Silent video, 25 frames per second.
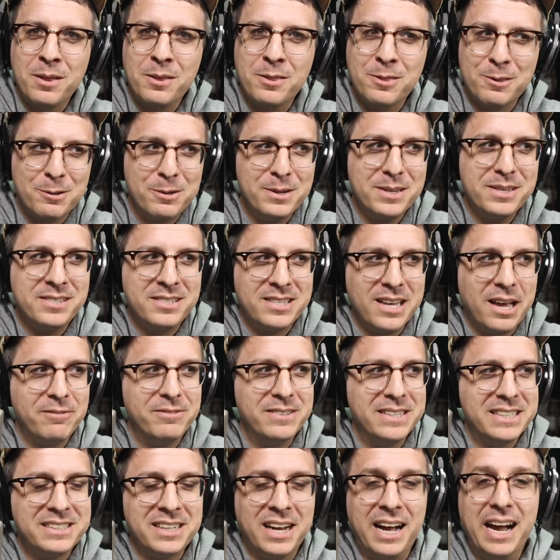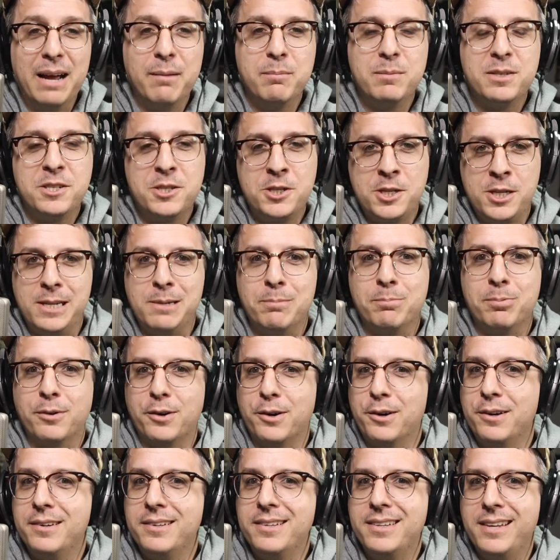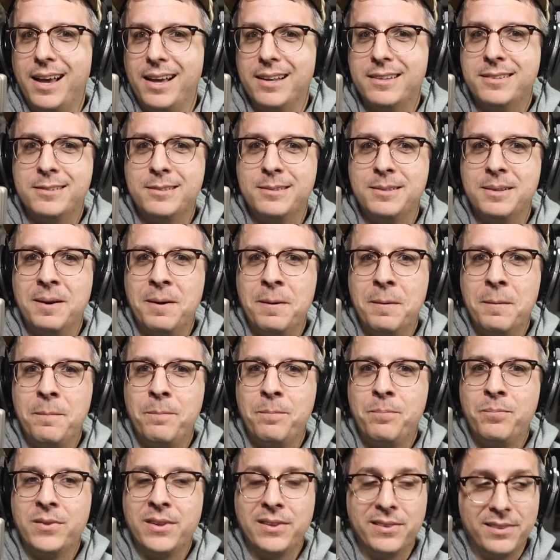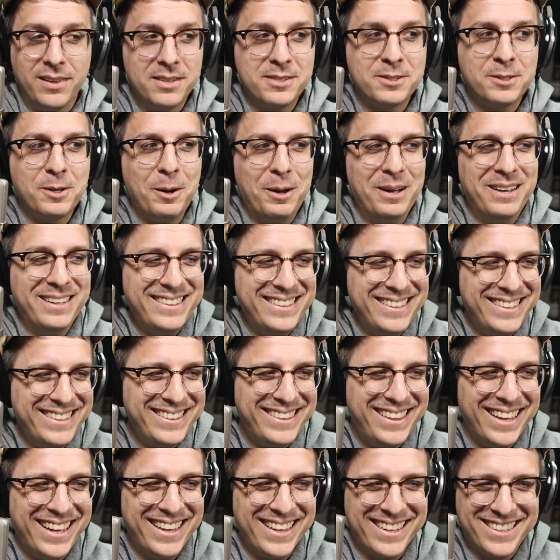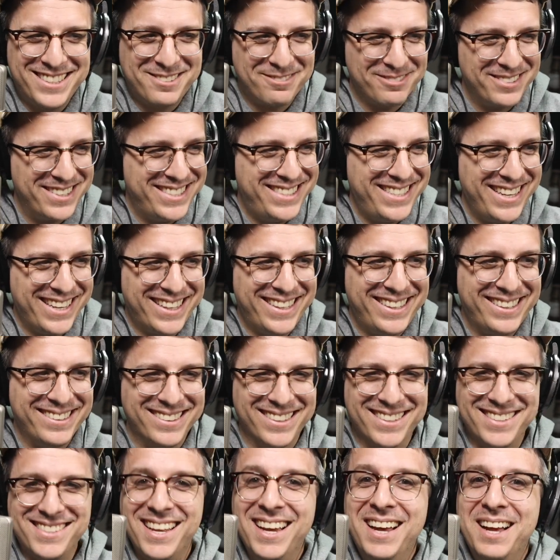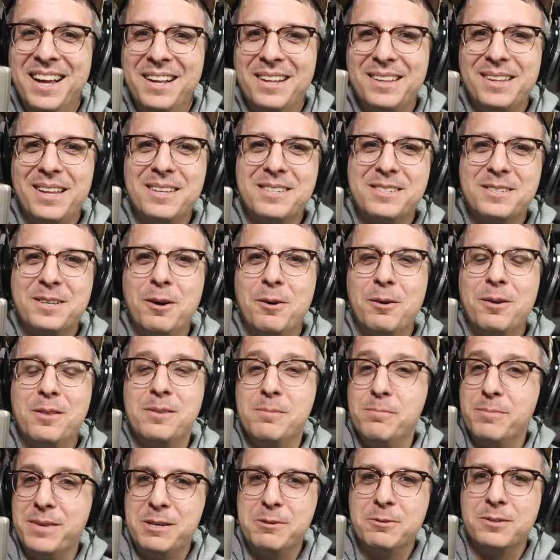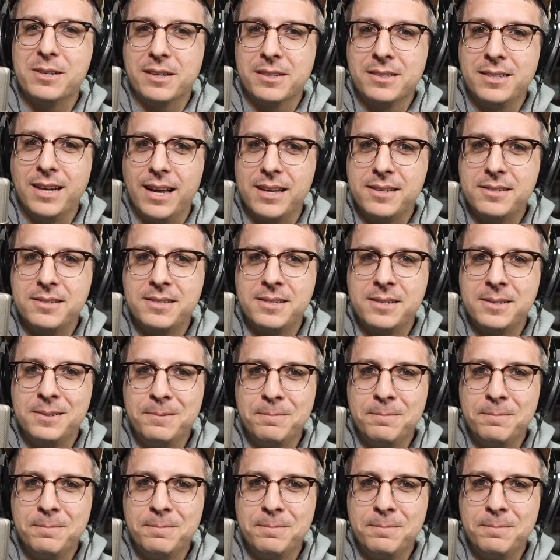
37 times cheaper, yes. Let's go, that's ridiculous. Let's go to the music test.